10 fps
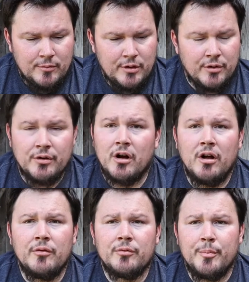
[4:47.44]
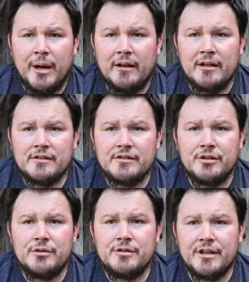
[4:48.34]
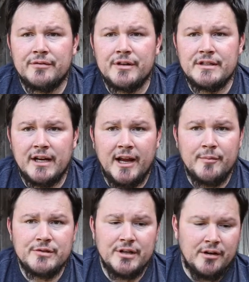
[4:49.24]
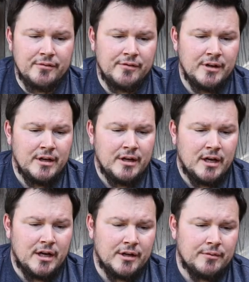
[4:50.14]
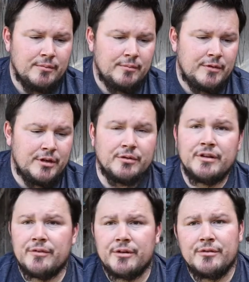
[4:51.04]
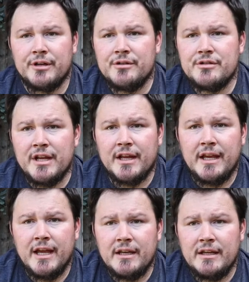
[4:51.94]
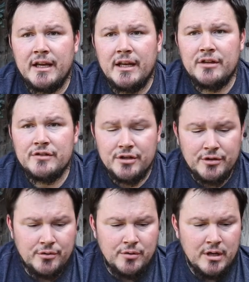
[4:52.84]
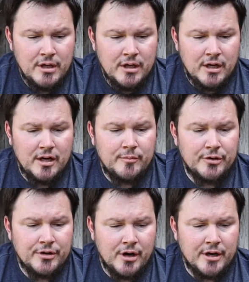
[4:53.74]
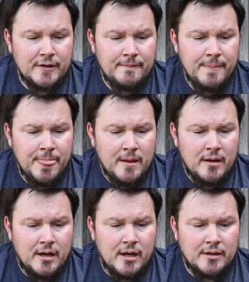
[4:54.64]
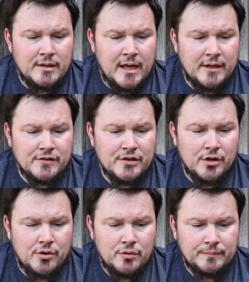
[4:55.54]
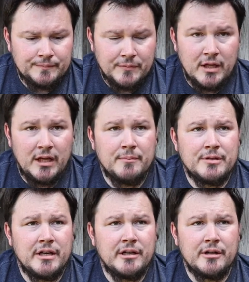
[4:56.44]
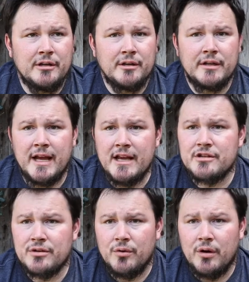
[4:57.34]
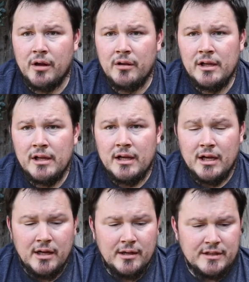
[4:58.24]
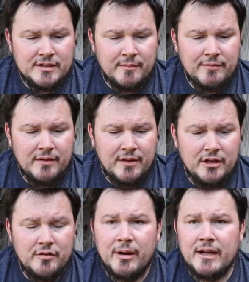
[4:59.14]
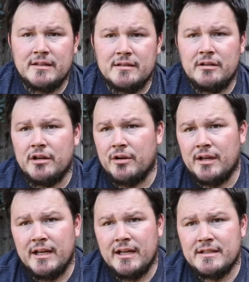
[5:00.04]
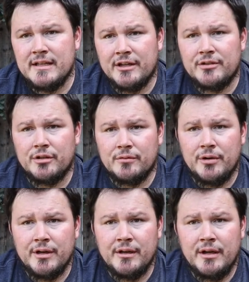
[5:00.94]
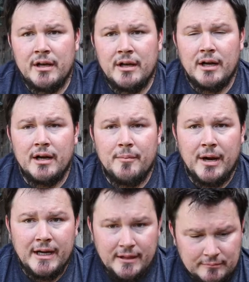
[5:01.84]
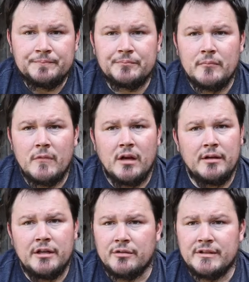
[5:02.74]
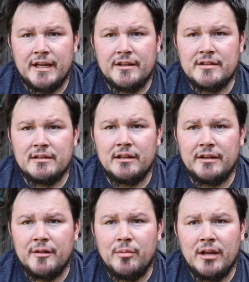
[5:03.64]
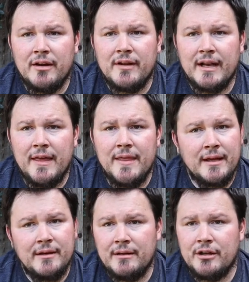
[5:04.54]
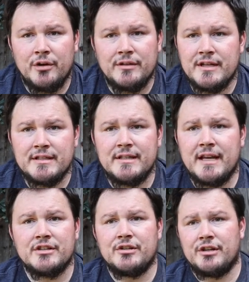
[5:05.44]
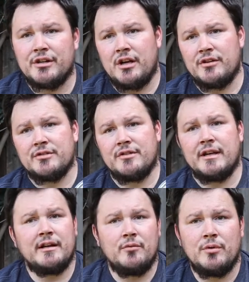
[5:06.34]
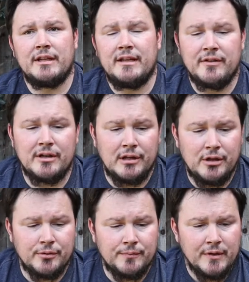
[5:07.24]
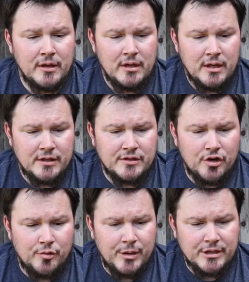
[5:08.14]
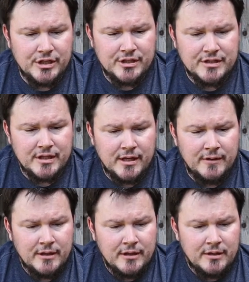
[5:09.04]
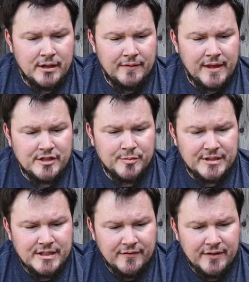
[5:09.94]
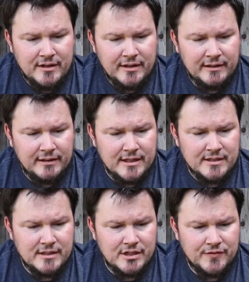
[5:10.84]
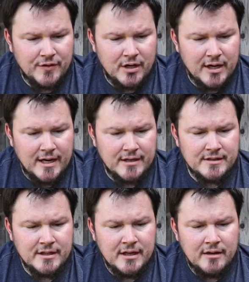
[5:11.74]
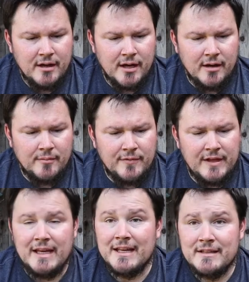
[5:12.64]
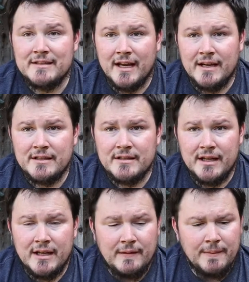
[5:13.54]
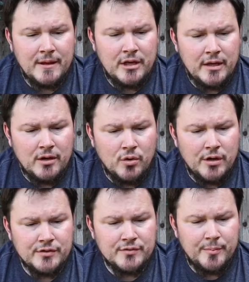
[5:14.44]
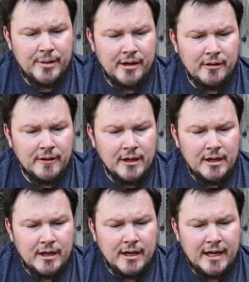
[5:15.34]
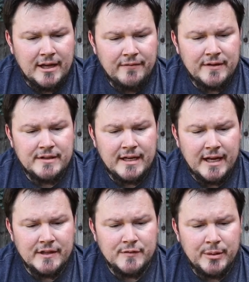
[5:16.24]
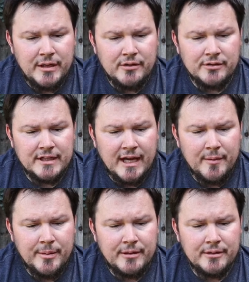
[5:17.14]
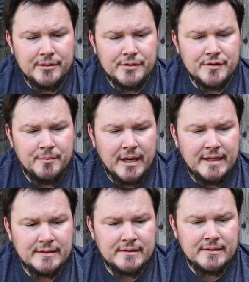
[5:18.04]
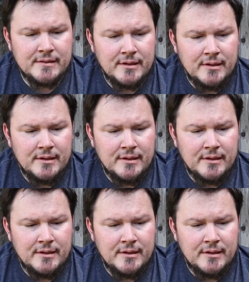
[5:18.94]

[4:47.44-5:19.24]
you know, they're all repellents to different types of, uh, you know, different critters that can get into um, your garden. Uh, and so in particular castor oil uh, is something that you might, you know, an insect or a rodent uh, might, uh, you know, take this little nibble of it, and then, you know, it doesn't taste good at all, so then it will leave it alone. And so, but just uh, uh, they specifically list as far as um, the insects that the oils repel, uh, aphids, ants, beetles, caterpillars, mites,